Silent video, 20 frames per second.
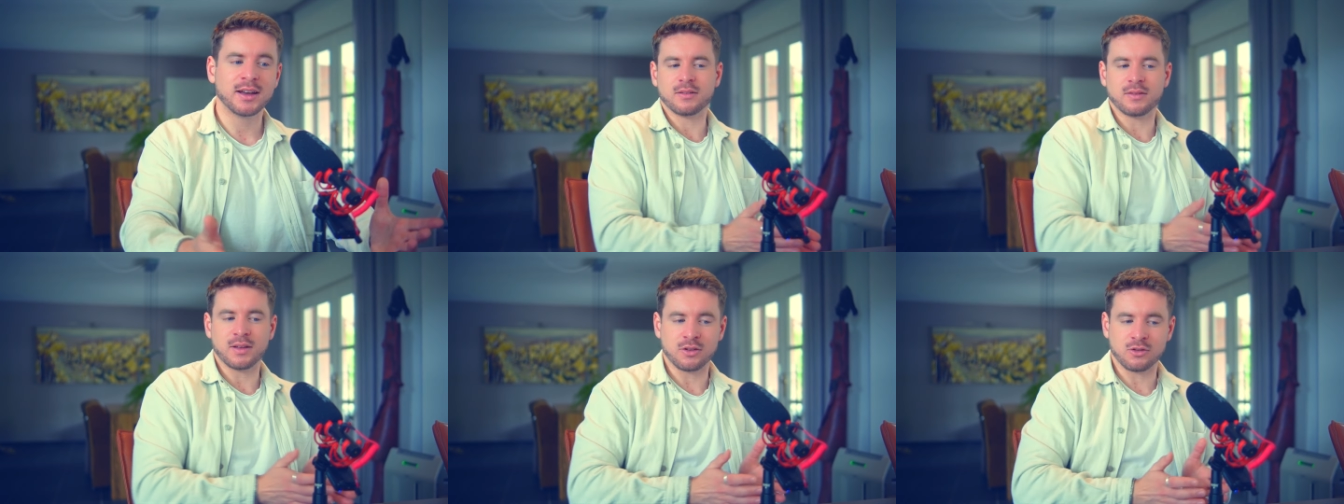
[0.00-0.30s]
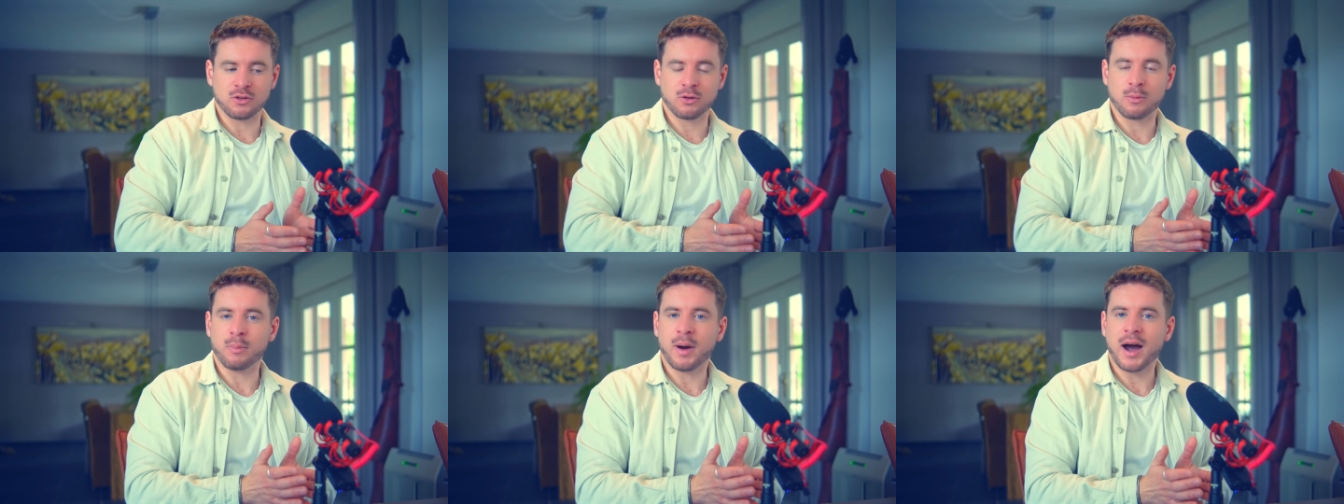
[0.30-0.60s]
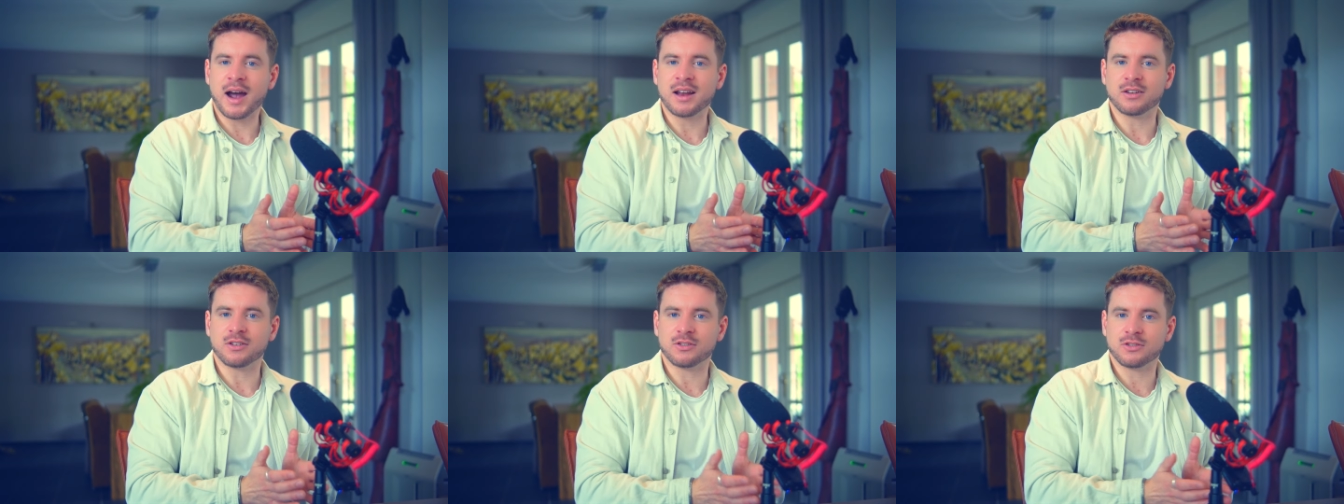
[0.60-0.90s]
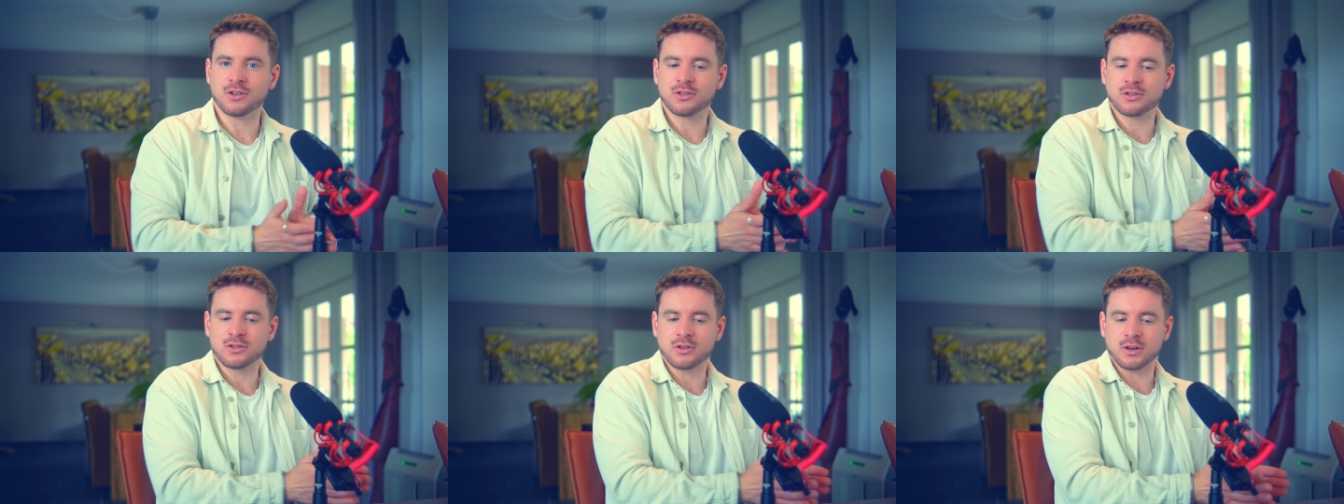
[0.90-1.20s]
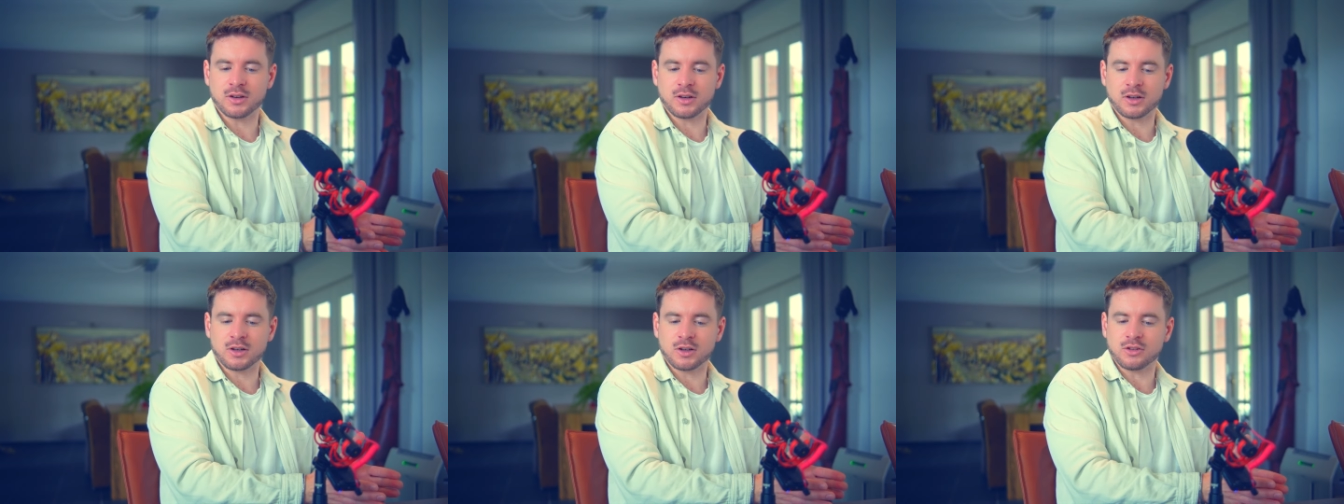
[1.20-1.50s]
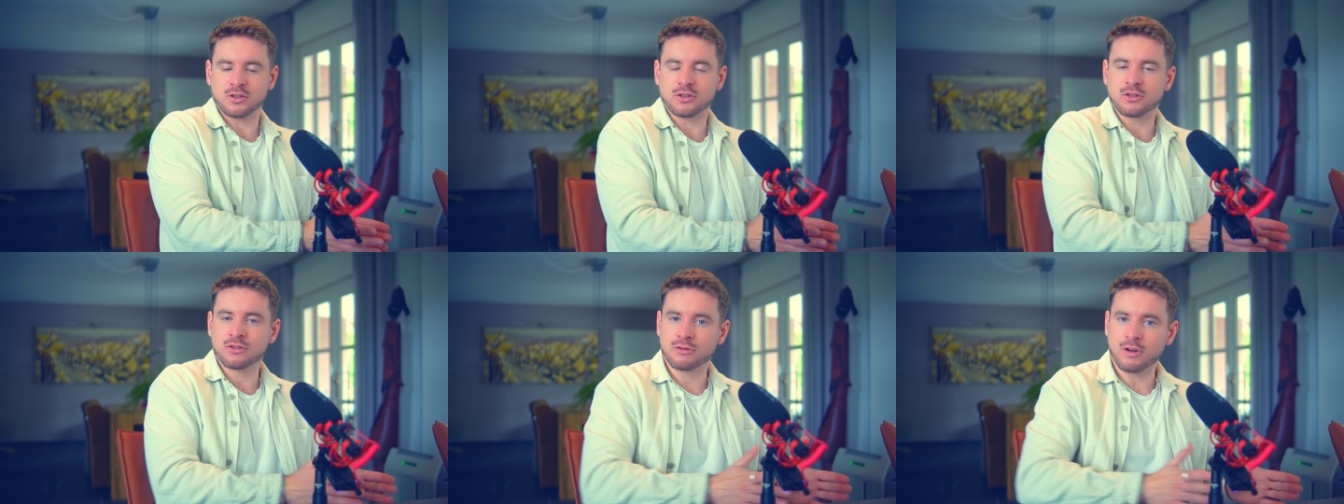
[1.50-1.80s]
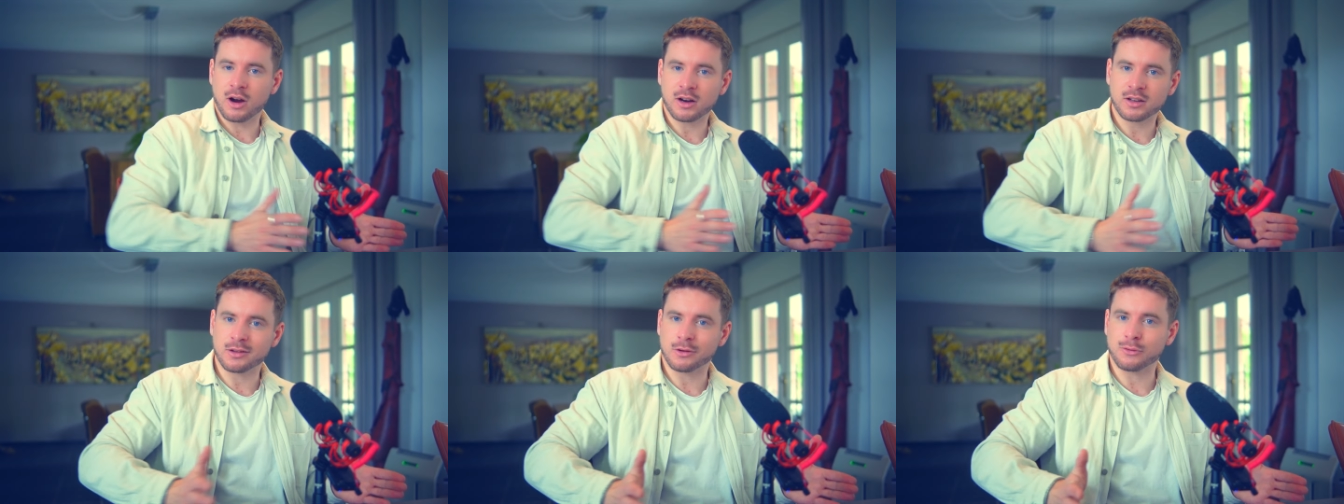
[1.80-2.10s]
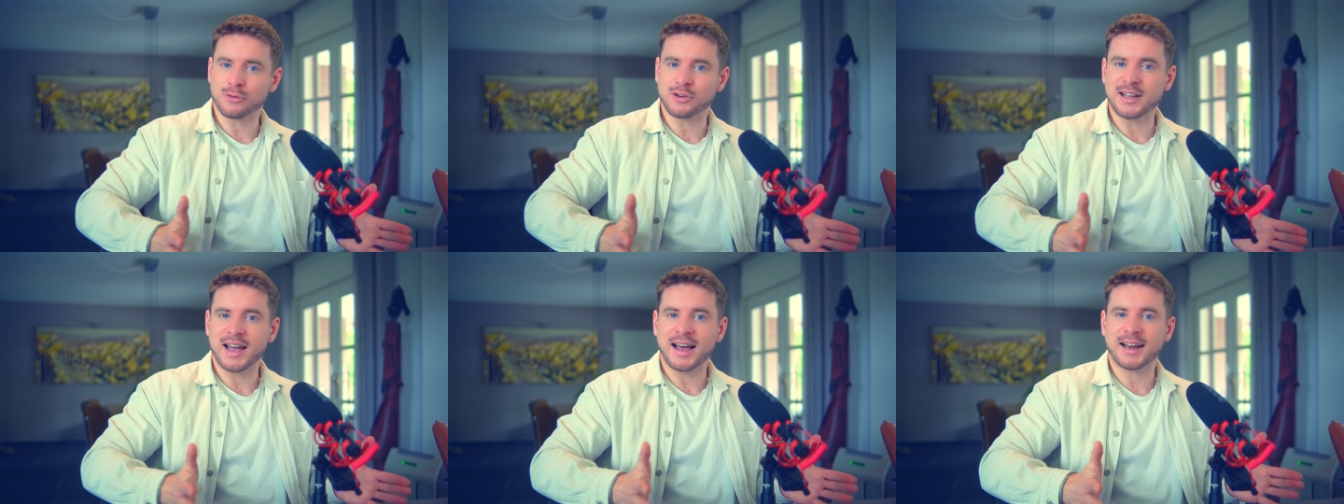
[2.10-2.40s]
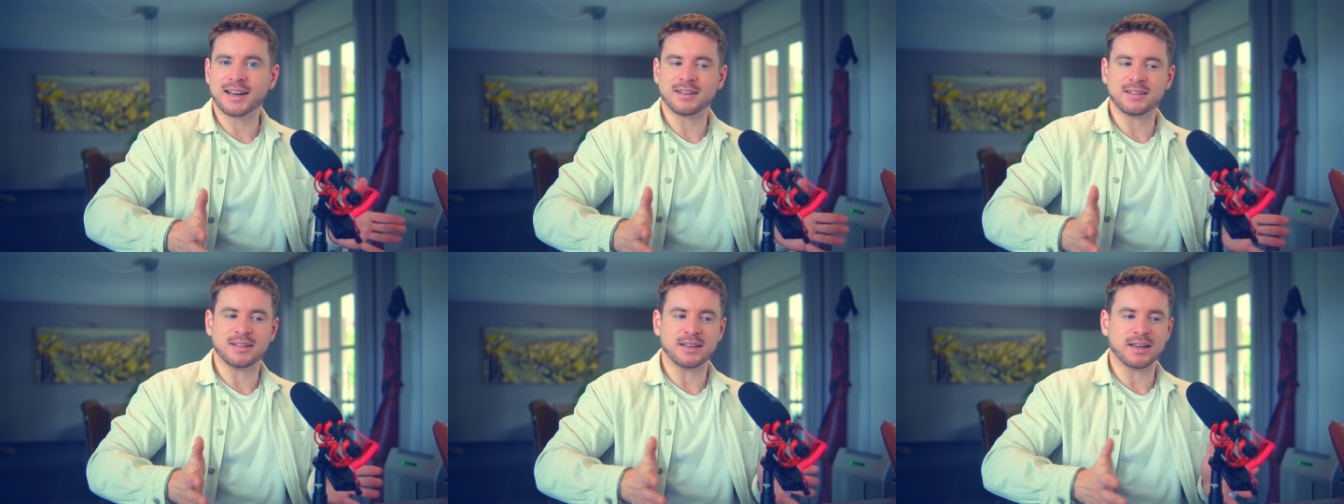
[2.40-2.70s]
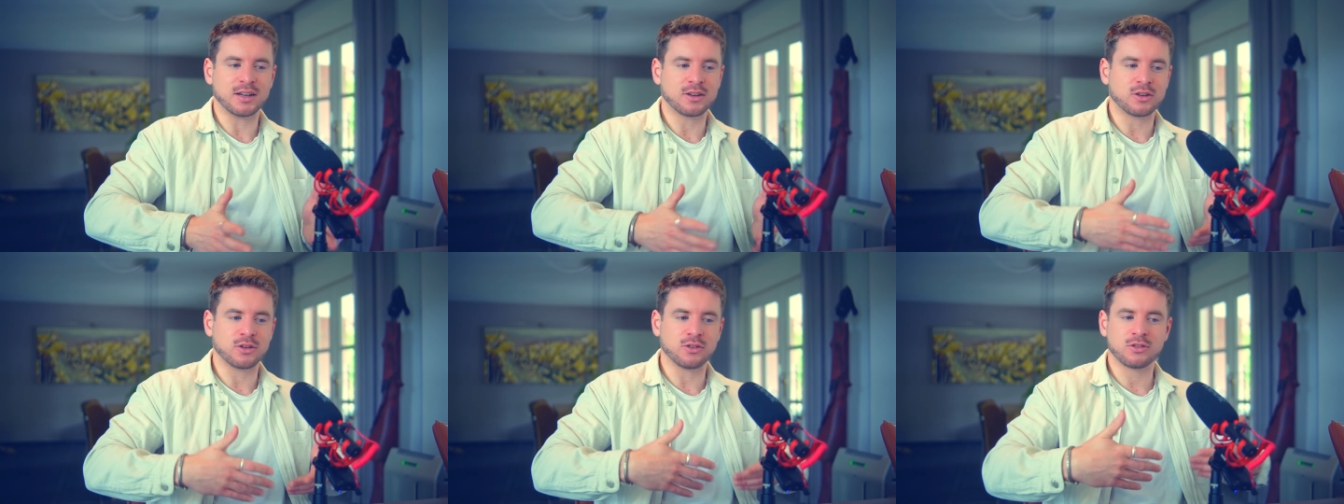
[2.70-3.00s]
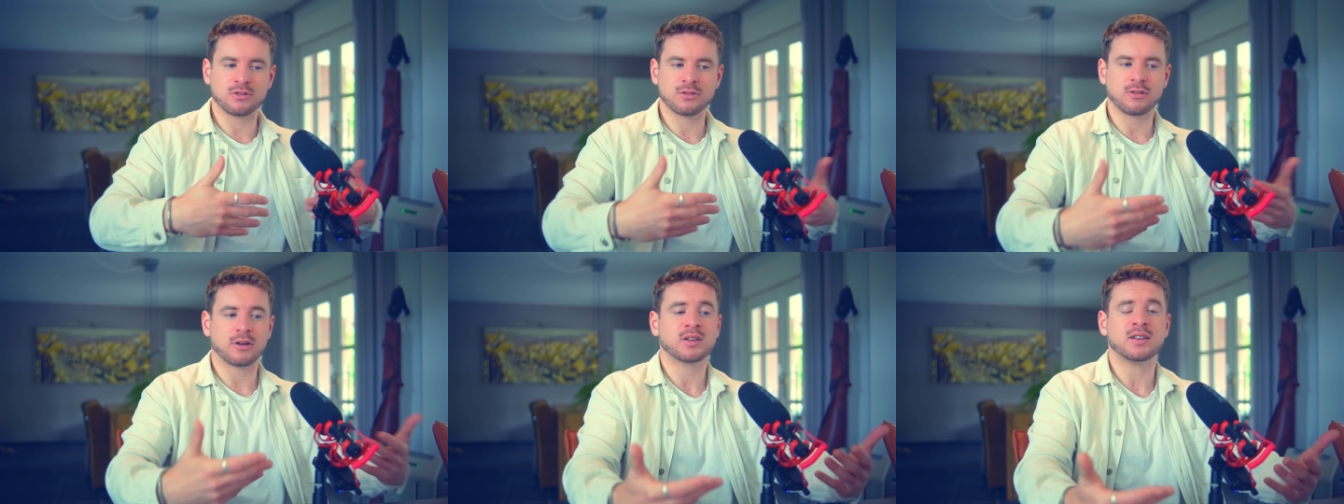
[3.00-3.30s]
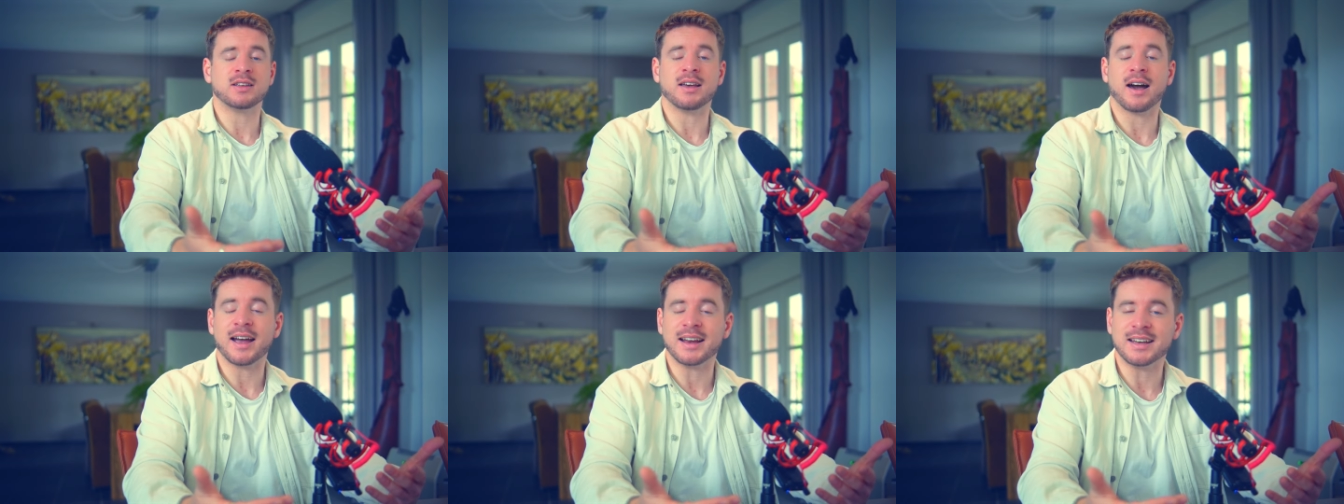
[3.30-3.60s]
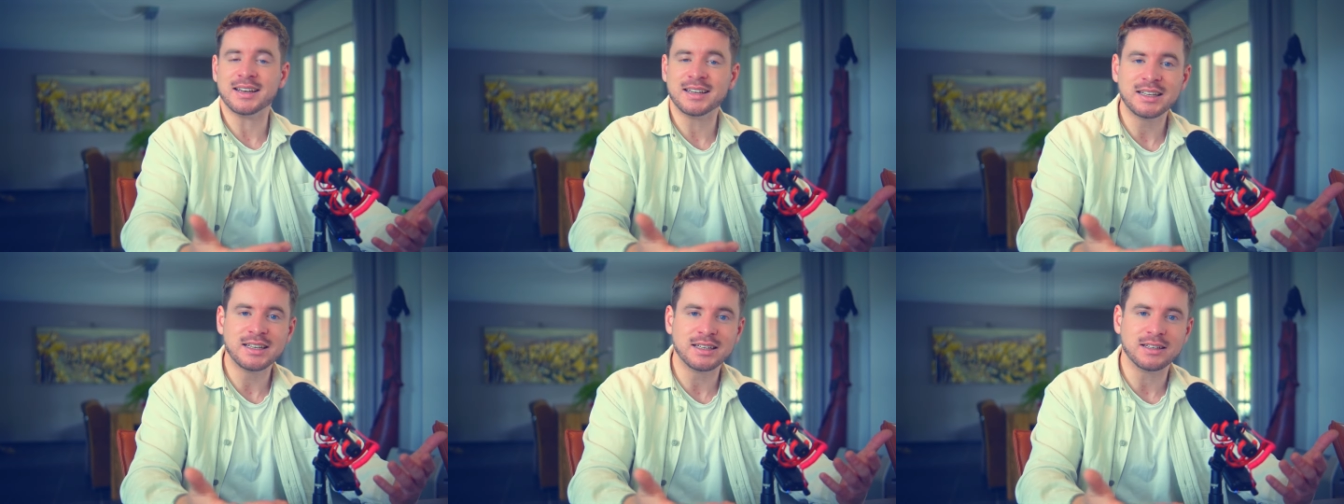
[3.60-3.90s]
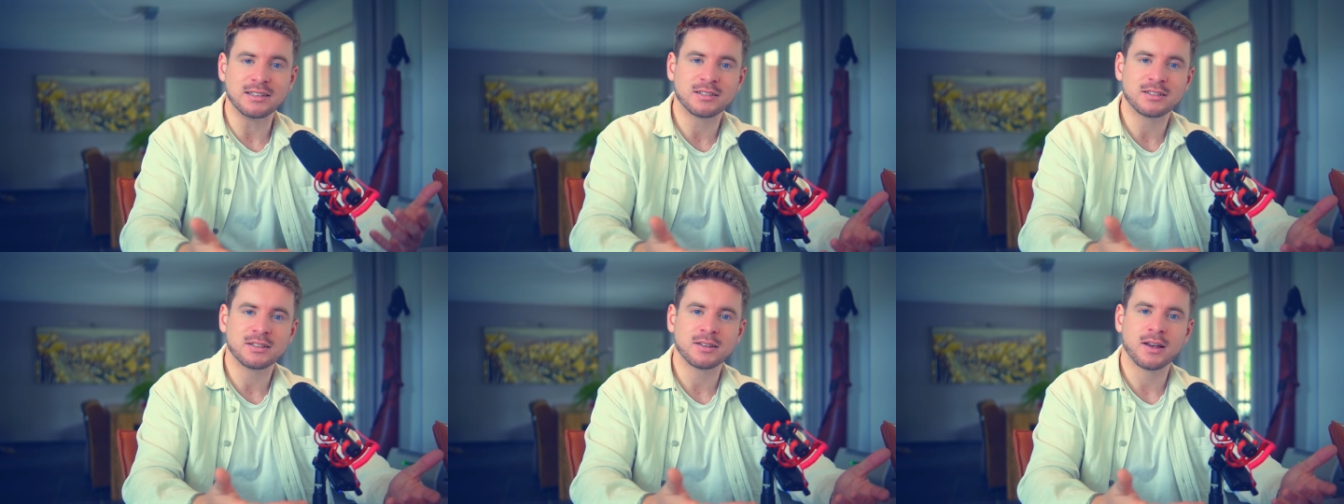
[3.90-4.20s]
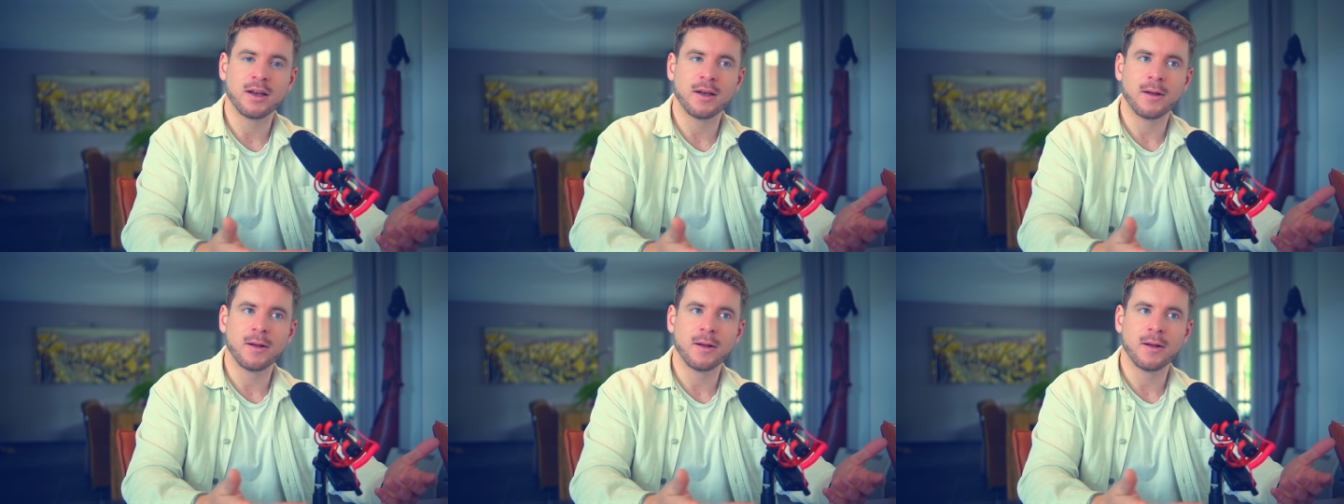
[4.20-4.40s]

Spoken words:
that your mind is just going to construct the reality and construct the ideas